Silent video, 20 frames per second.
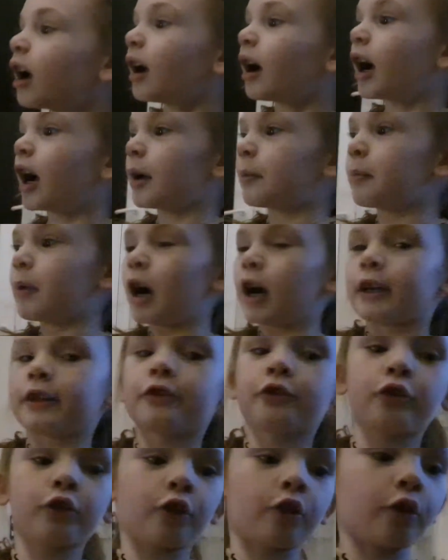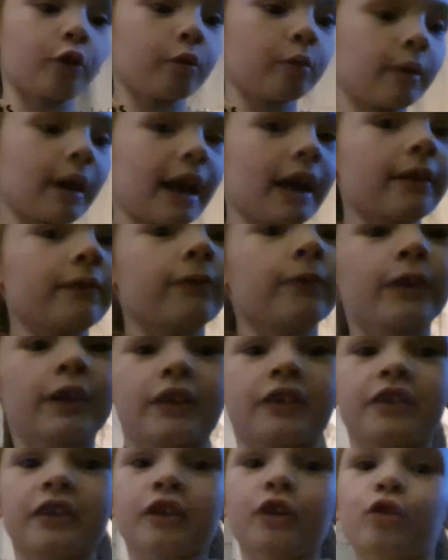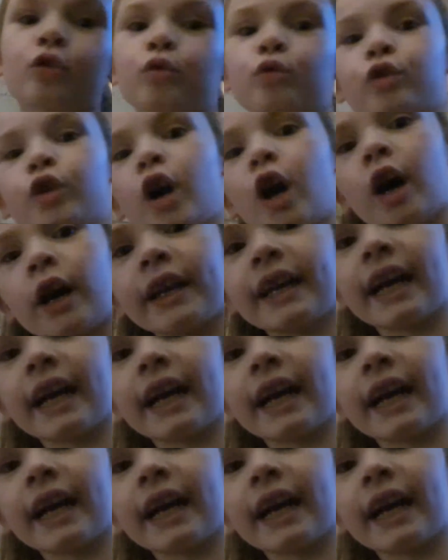I might do every single night